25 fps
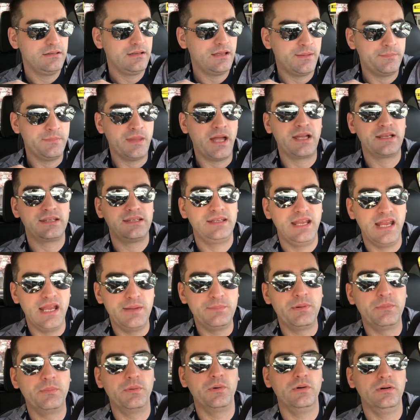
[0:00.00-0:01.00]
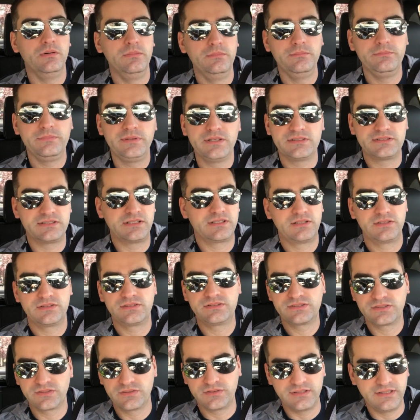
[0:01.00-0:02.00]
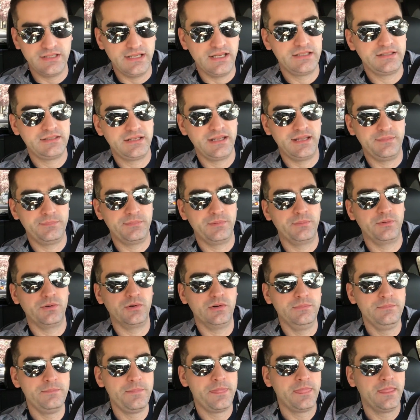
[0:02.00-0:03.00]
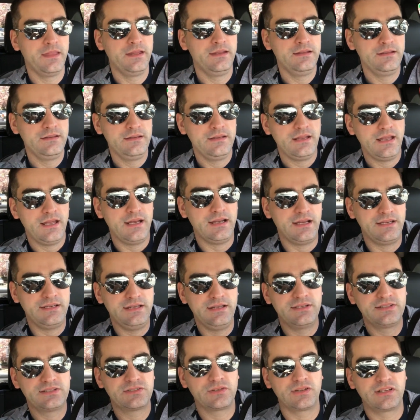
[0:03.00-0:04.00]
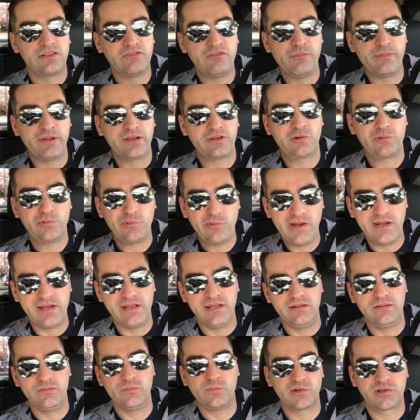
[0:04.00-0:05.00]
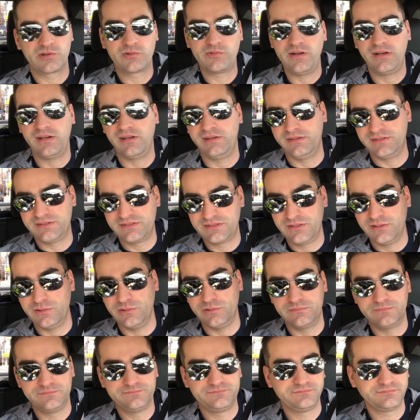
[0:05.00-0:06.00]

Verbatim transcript: I'm not capable because I certainly am capable and I need to start giving my credit where credit is due.